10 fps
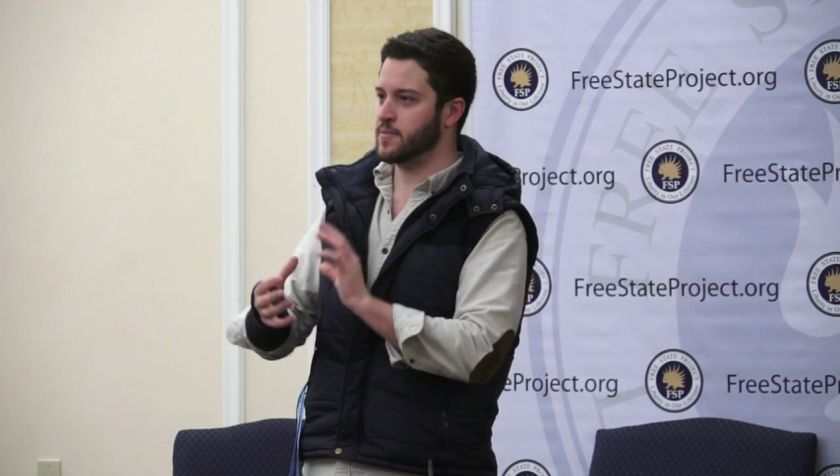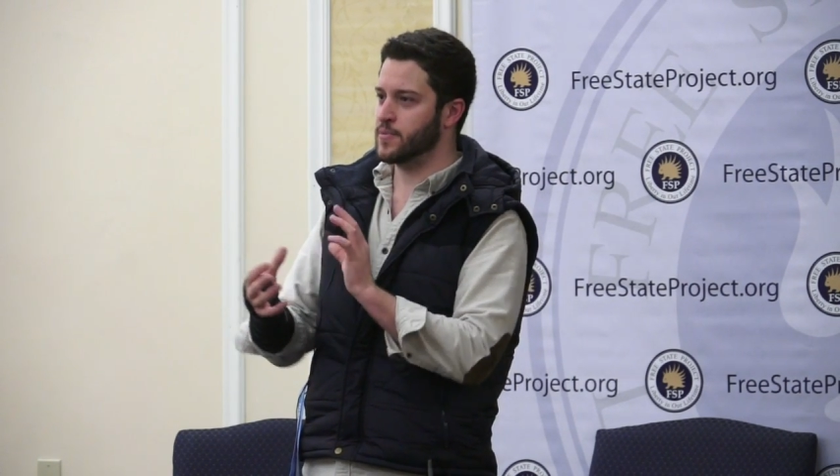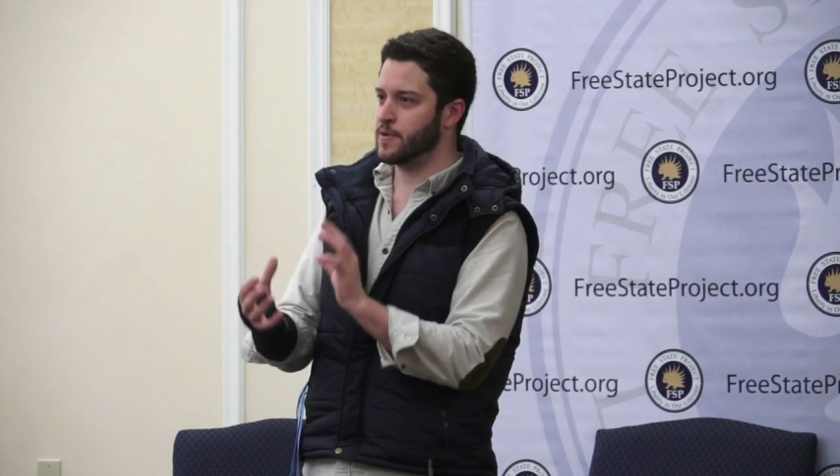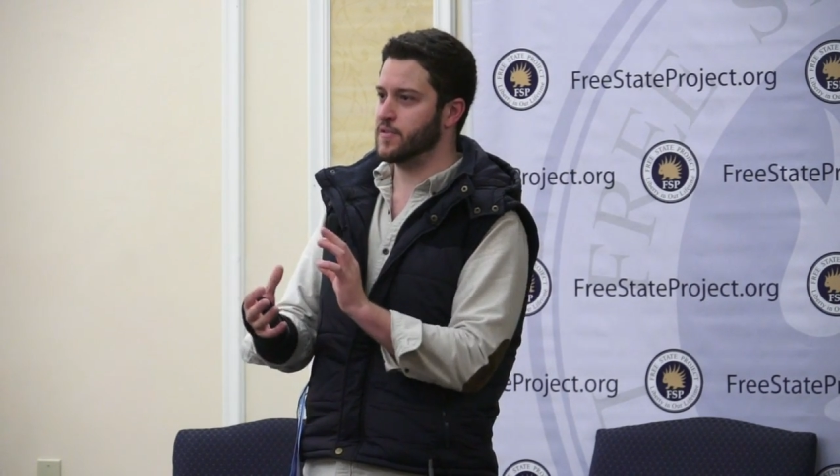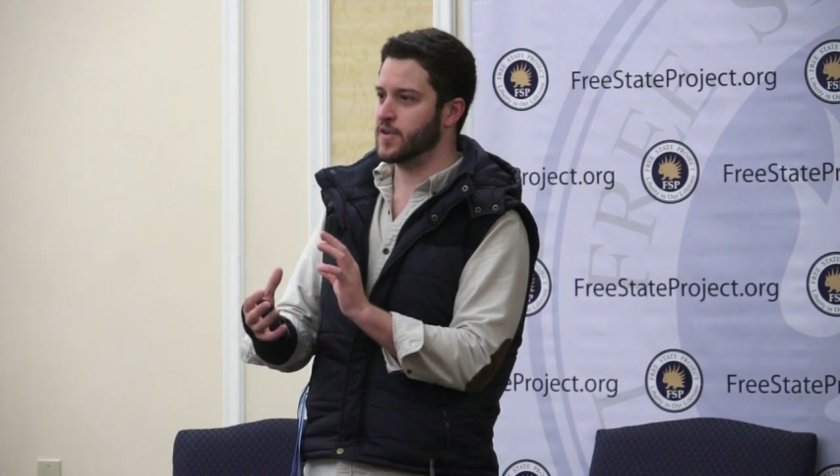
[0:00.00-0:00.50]
and
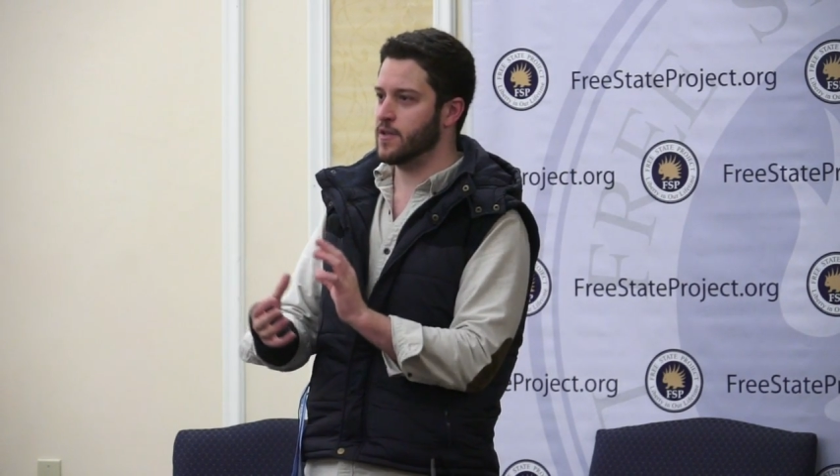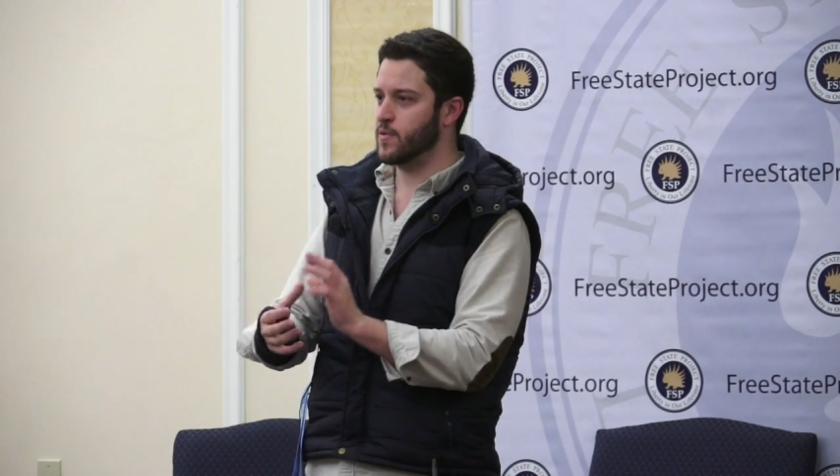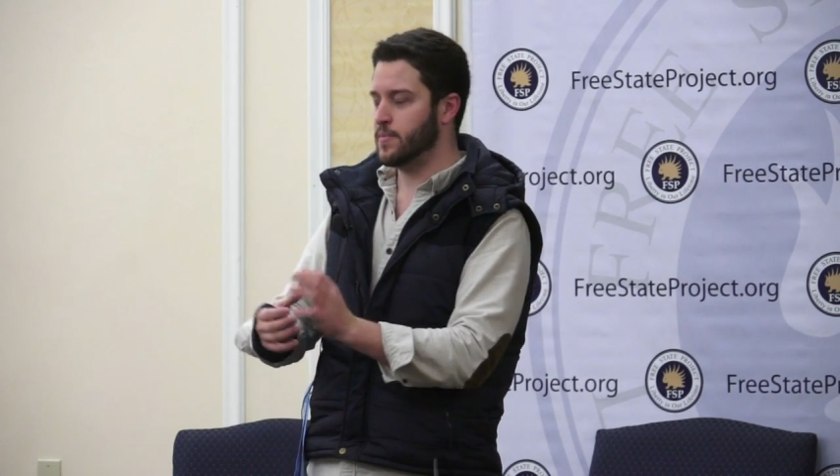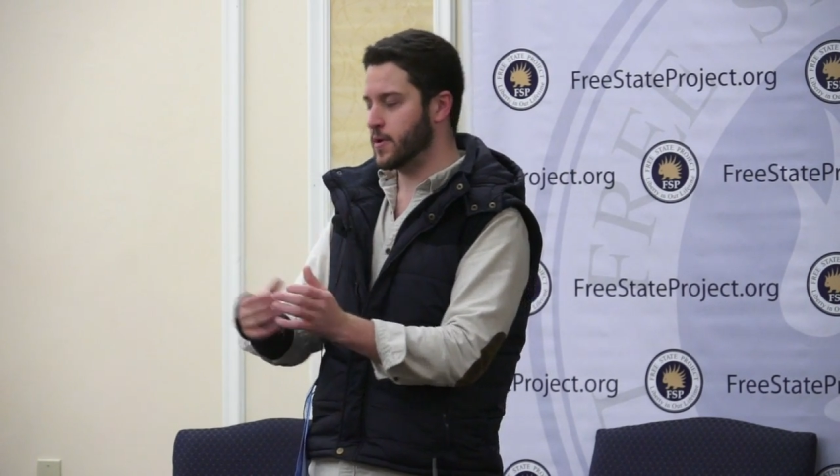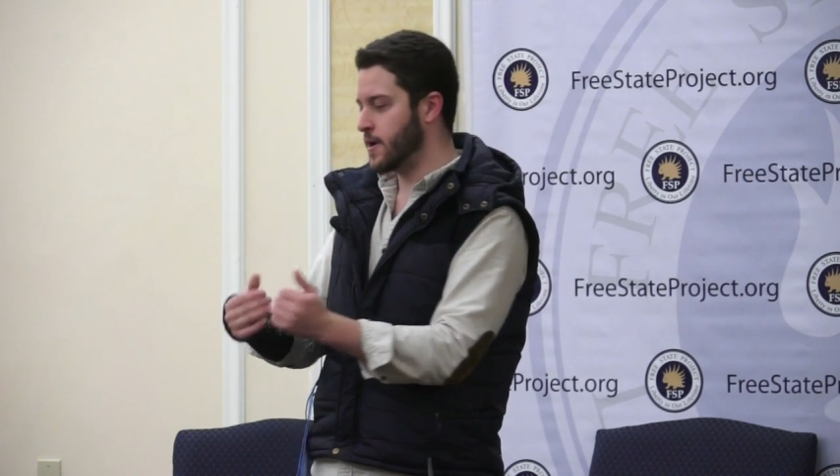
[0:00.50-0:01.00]
put it all together,
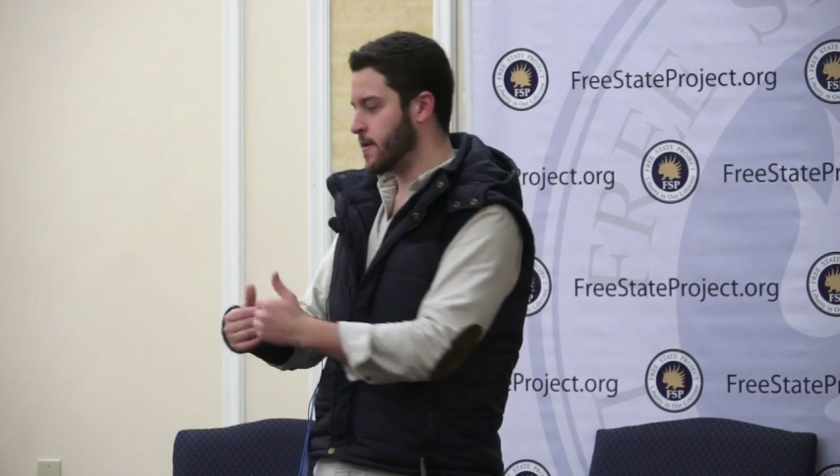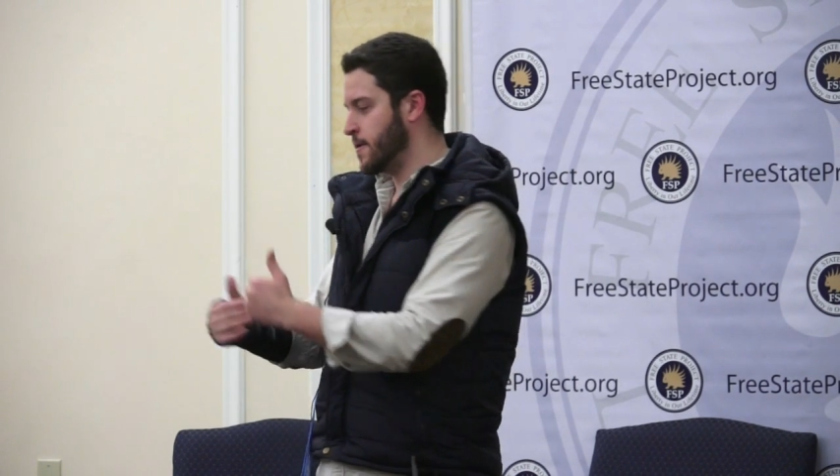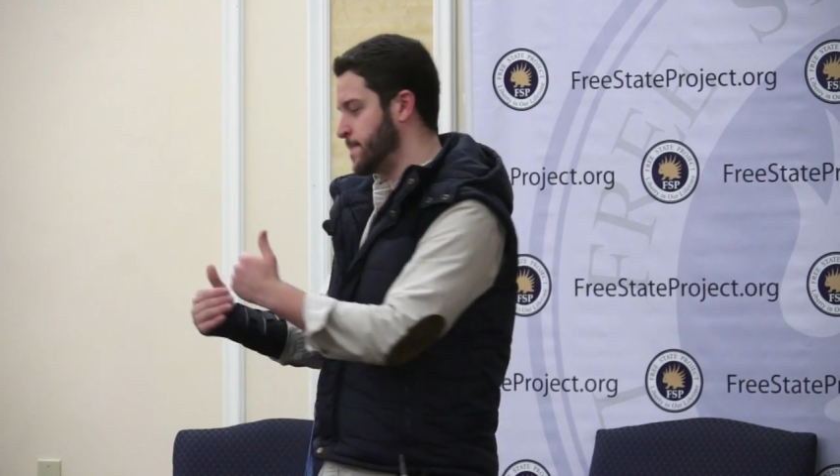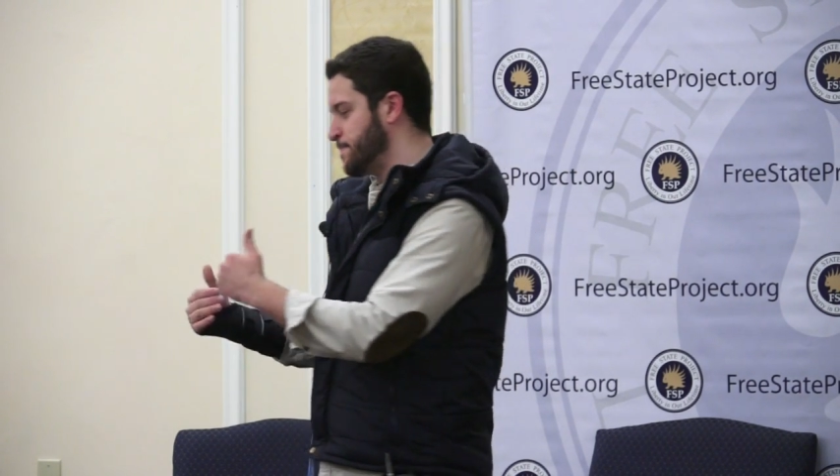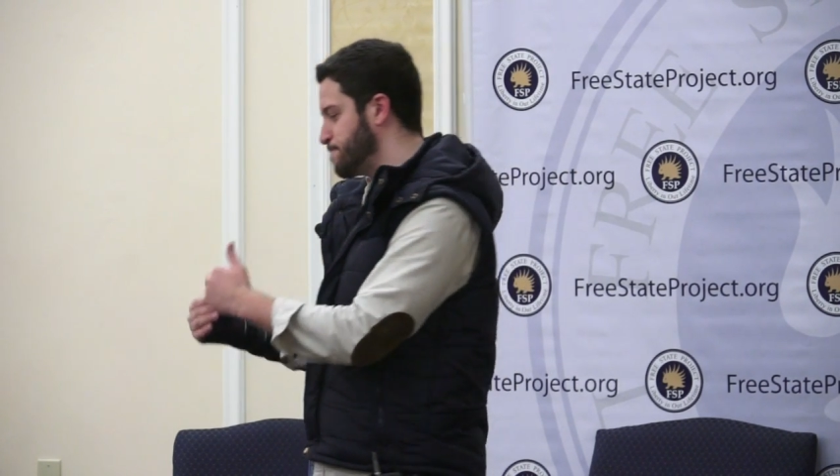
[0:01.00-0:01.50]
we put it out
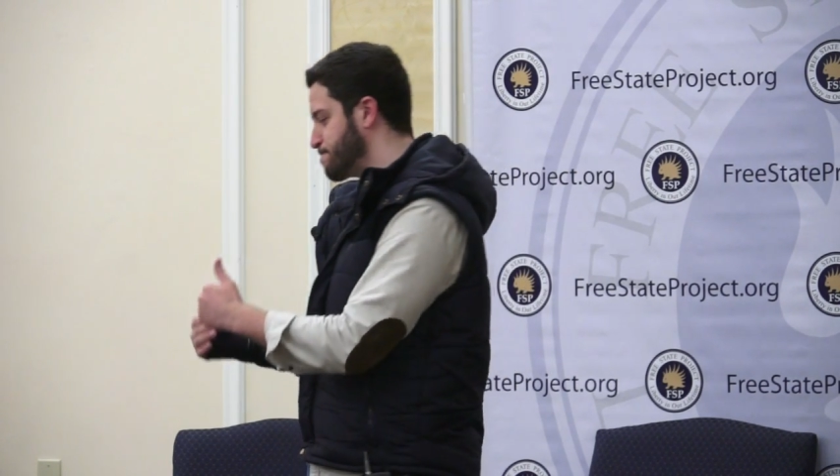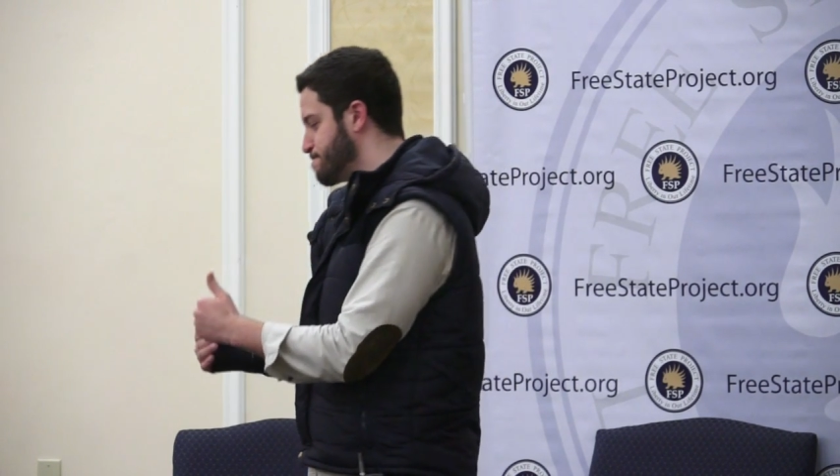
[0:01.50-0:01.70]
on